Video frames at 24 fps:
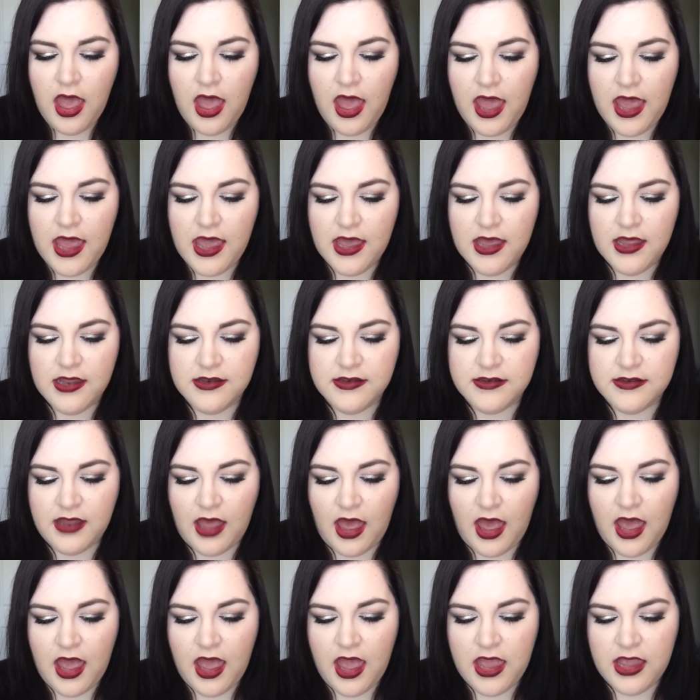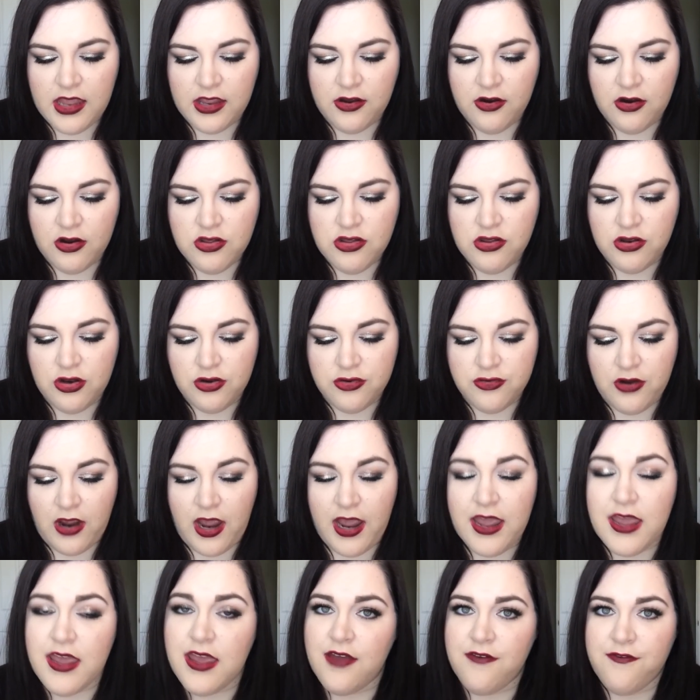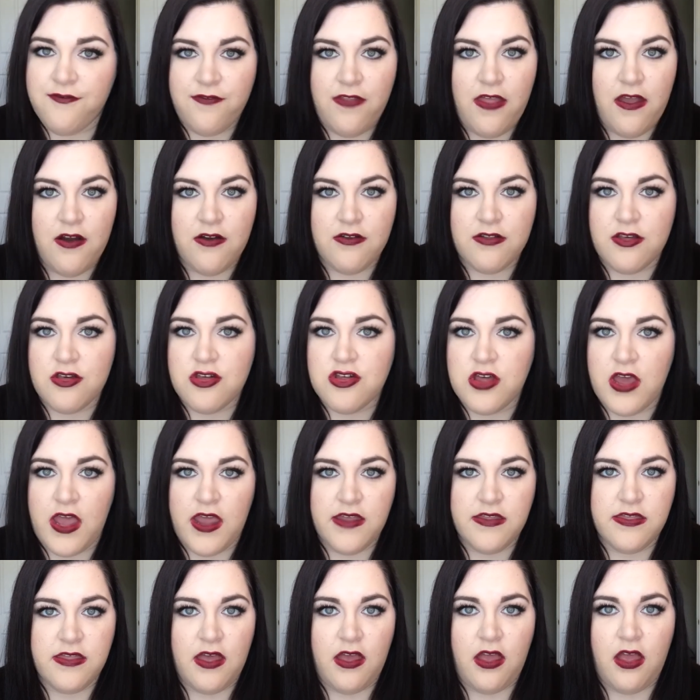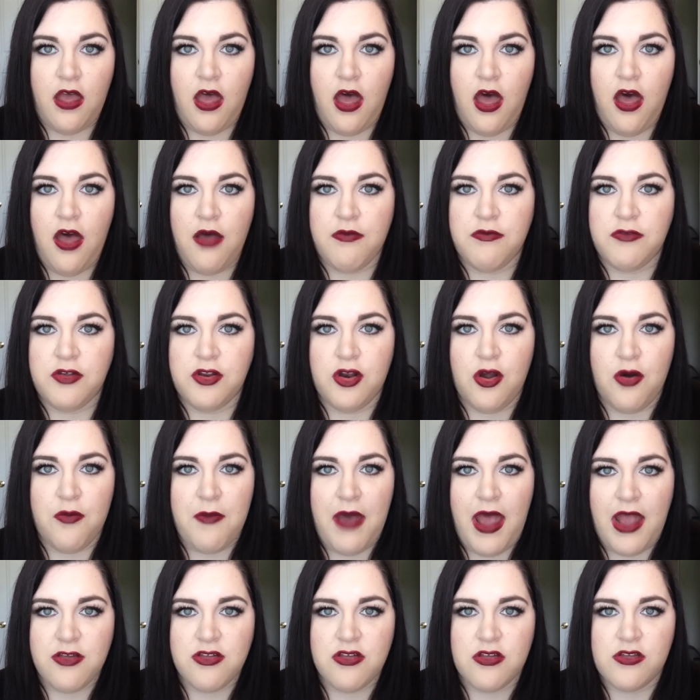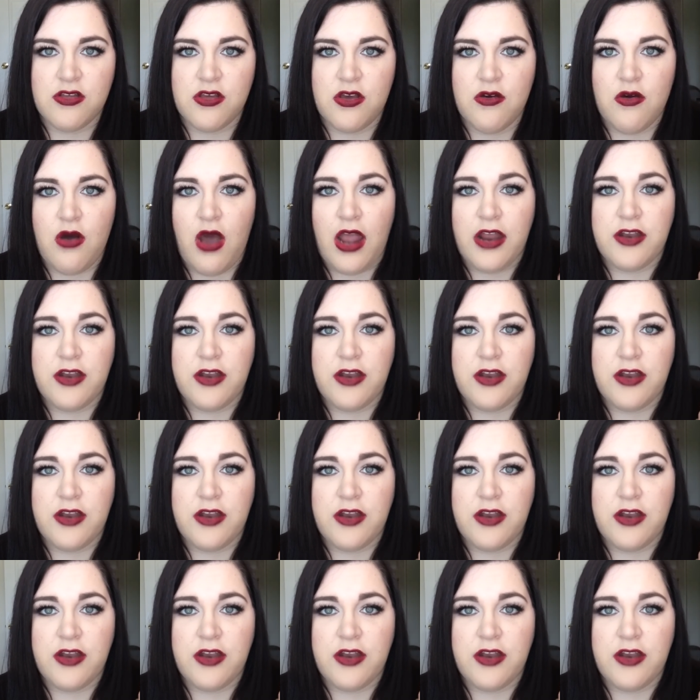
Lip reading: And I encourage you to try it if there's a shade that, you know, matches you.